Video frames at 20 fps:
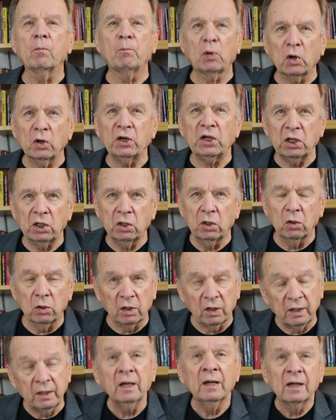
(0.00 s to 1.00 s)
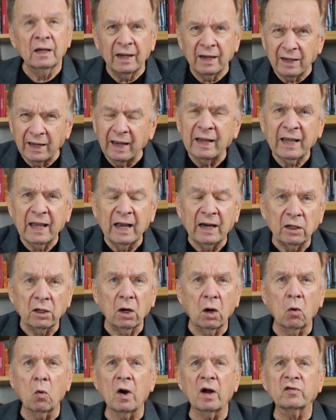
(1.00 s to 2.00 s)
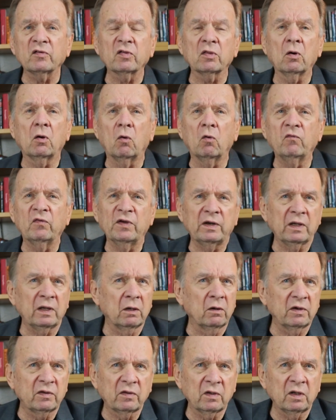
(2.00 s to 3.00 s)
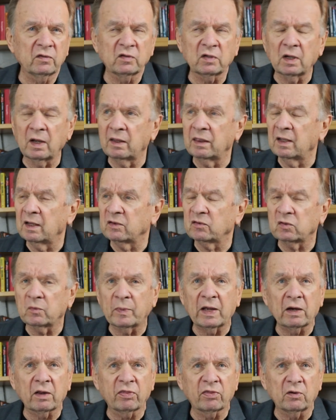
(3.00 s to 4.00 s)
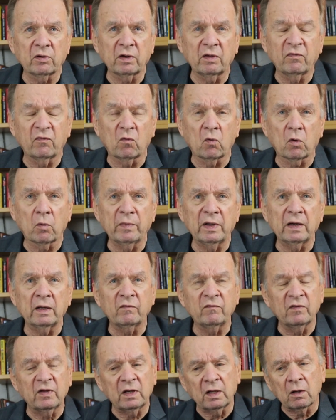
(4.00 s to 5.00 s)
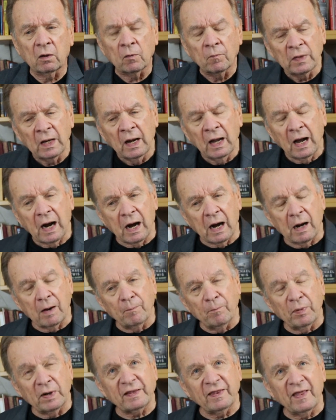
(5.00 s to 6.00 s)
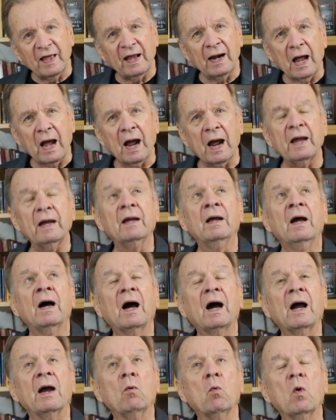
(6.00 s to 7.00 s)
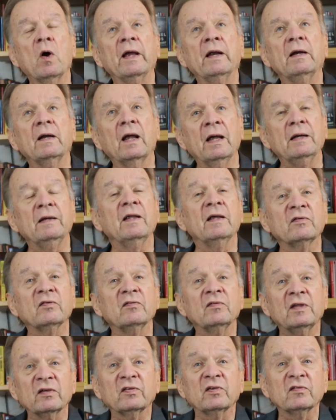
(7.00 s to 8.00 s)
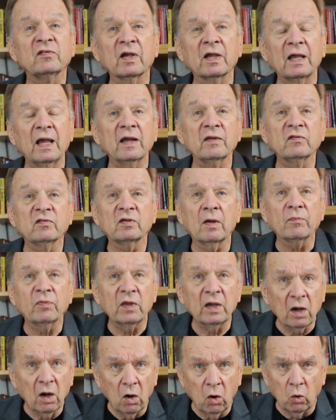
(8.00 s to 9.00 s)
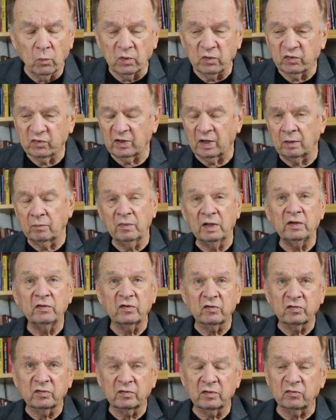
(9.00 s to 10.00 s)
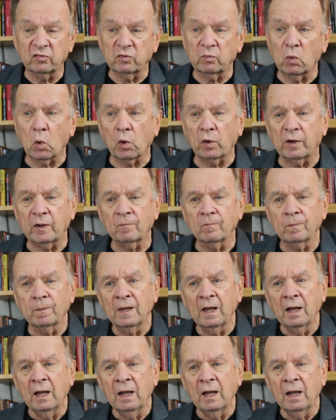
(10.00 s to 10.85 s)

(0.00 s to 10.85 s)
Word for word: pretty good. Again, go watch the whole video. It's, it's I think it's about a thirty-four minute video. Uh, but then I I went, and this this is again something Homer sent me just this morning,